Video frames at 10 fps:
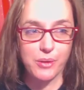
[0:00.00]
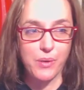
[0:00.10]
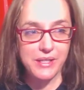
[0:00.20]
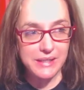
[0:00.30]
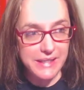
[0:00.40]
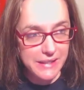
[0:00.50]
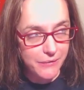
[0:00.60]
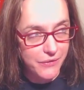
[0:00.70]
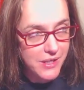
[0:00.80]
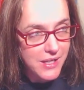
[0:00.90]
I want to
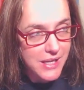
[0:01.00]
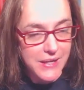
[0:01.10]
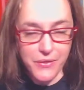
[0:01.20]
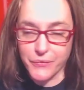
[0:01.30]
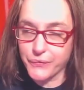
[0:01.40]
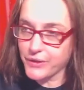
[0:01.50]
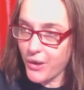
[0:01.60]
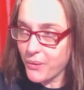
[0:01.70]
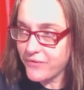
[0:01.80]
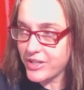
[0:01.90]
live in the
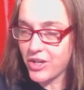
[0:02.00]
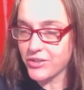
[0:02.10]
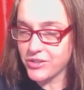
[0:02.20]
flow of it all.